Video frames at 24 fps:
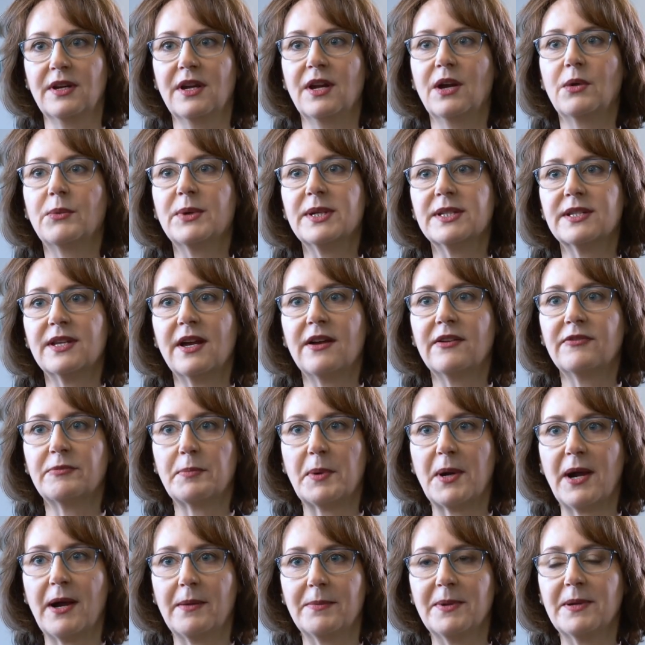We solve
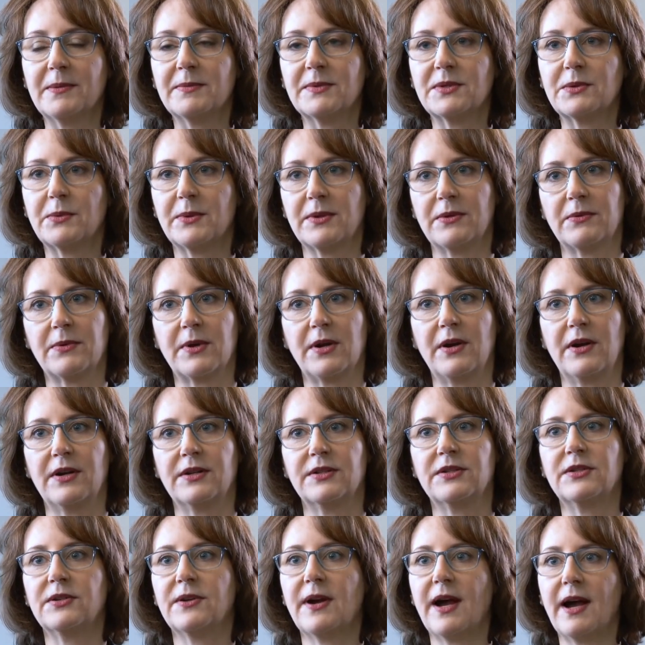problems with regard
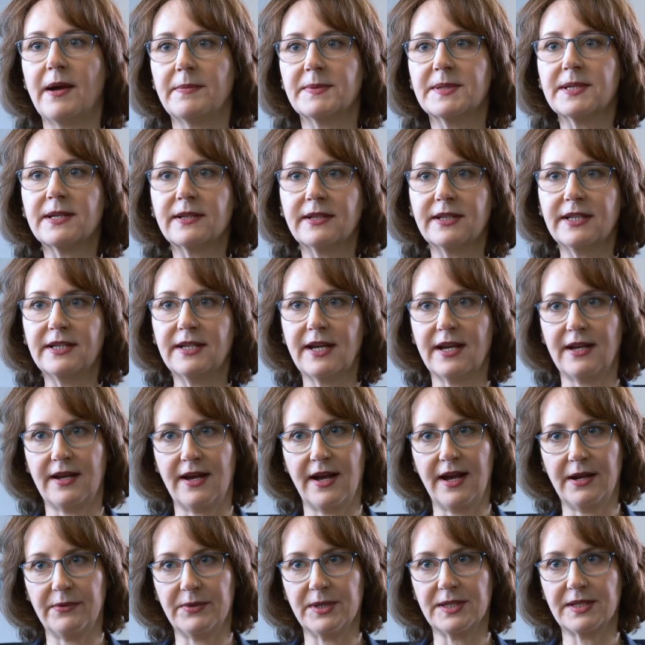to obsolete and
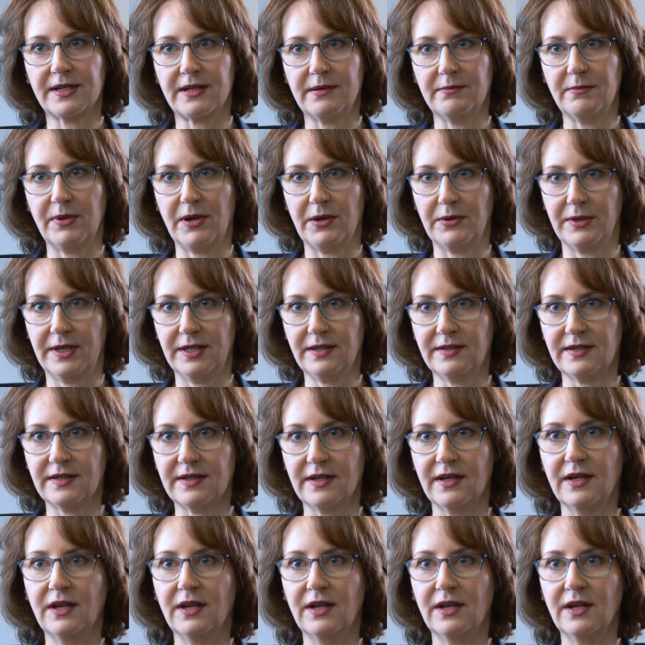high-risk components.